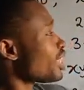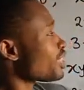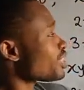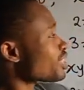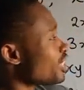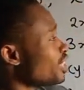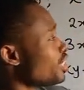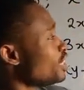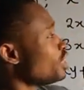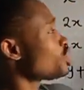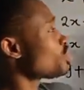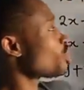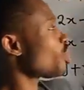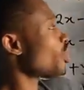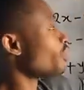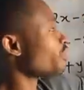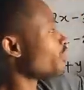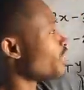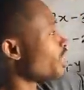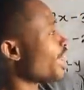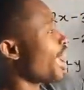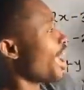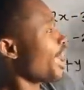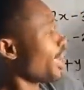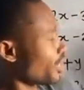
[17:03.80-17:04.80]
that each of
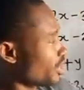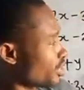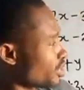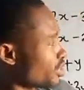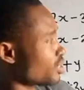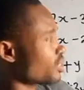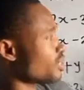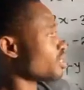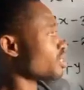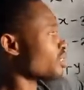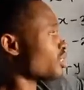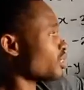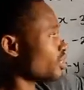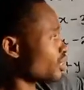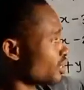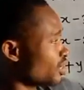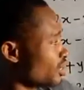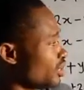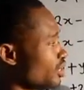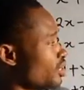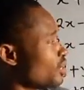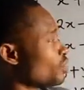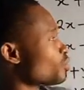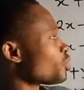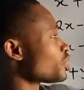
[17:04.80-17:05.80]
the x
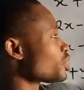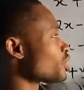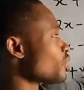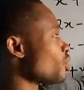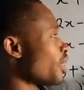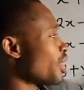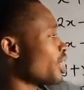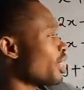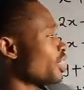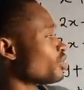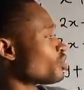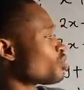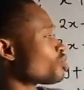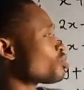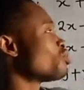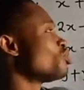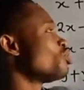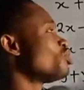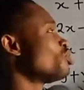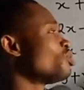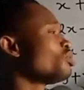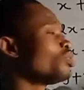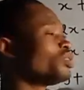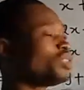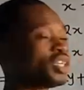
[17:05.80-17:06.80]
in equation 1 and
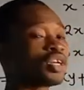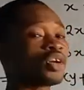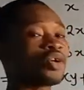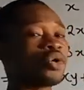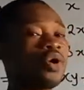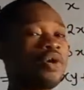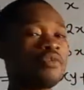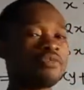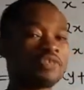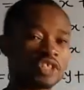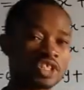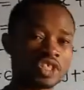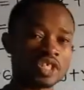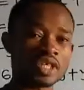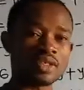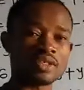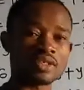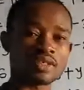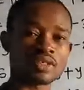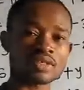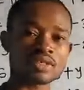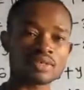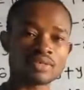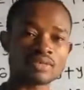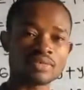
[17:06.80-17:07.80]
2, the
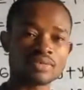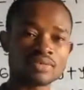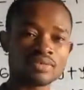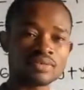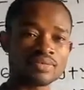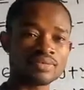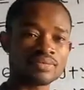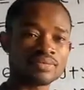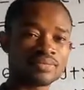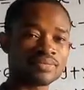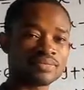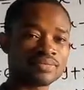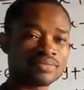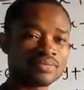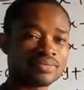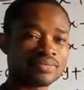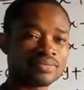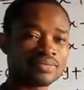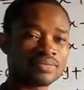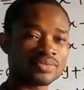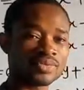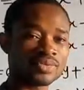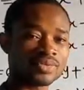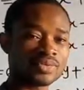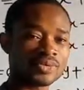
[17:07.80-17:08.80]
coefficient
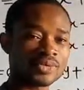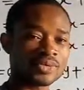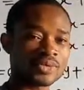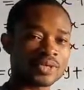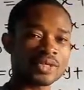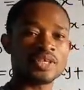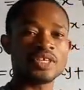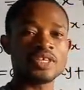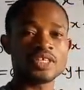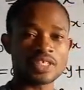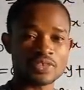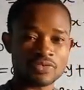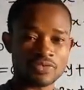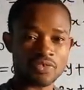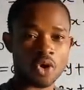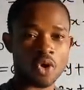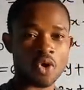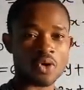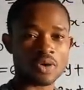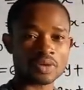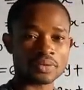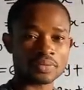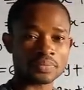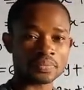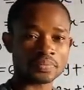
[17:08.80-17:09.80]
is
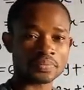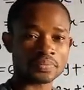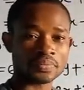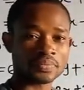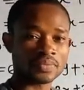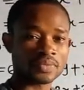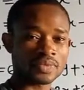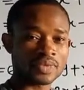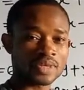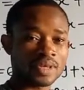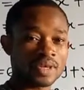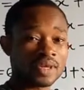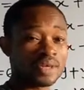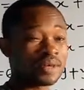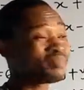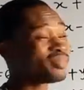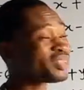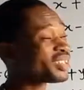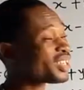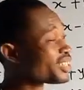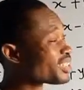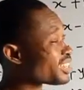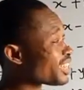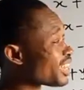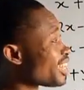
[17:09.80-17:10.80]
4.
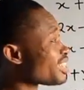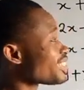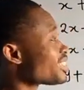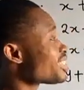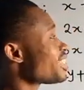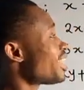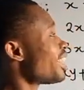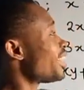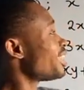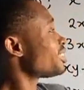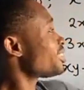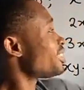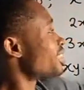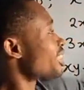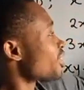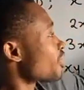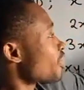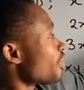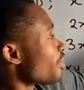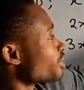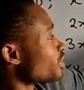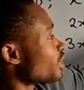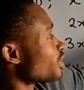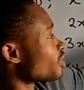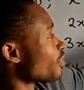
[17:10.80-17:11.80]
Because like I said, the
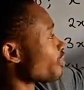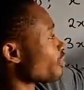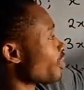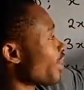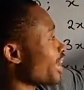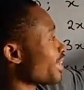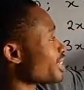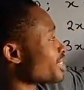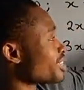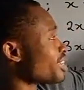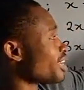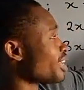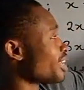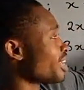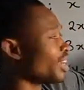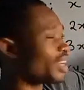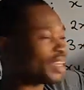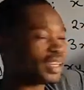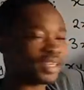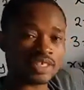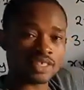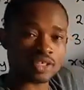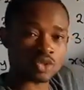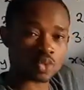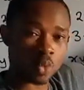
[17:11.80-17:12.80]
coefficient of x
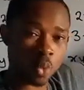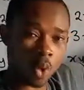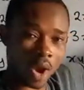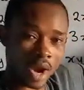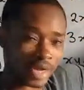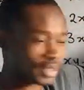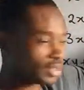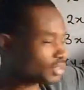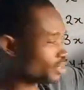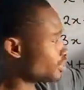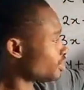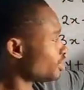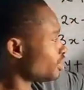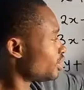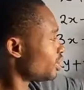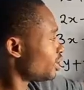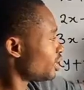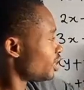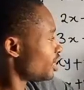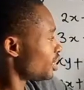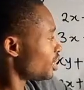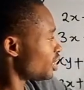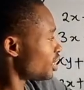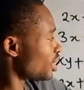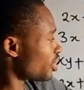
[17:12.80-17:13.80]
here is 1.
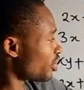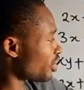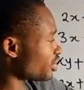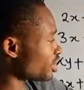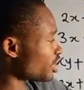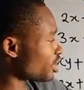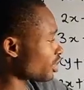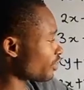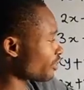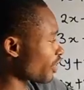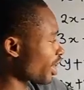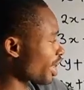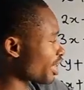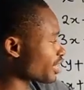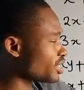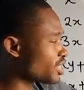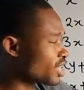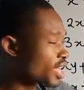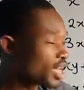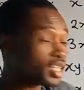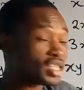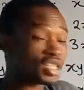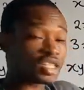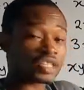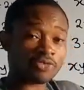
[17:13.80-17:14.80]
The coefficient of x
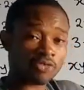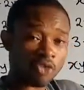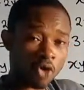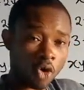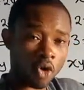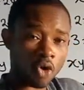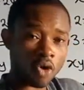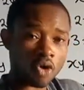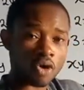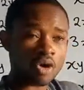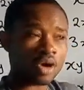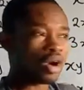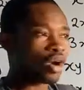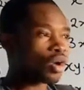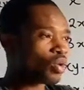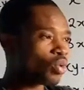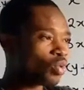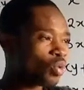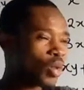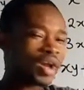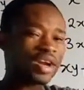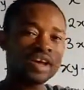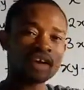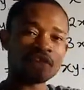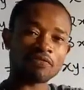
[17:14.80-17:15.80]
here is 4.
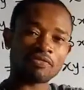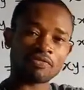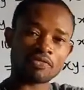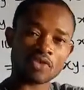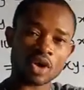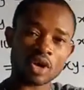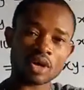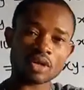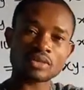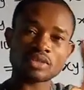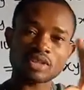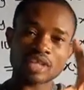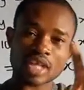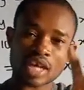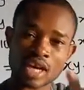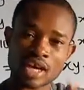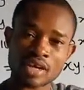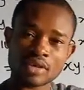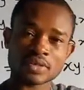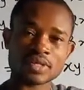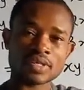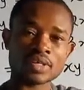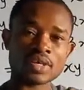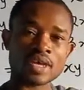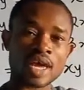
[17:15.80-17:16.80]
1 and 4, their
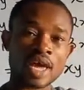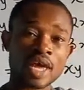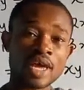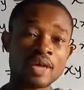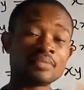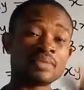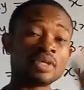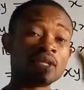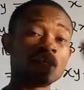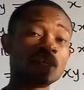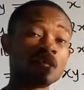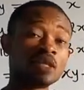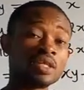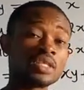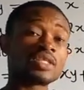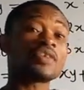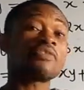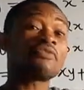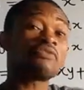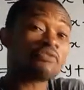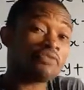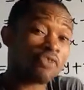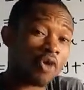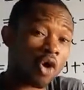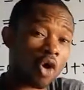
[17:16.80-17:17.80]
LCM
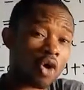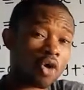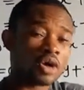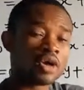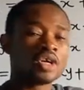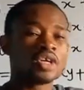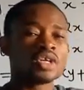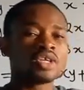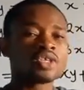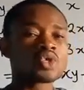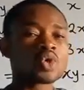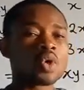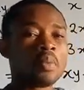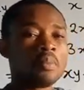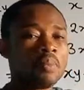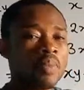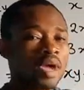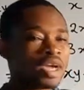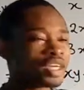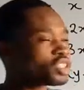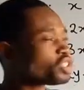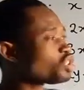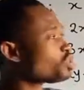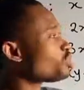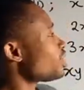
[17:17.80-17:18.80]
is 4. So
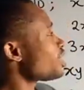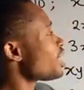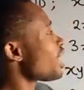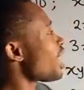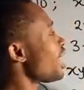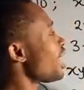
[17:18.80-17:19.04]
make sure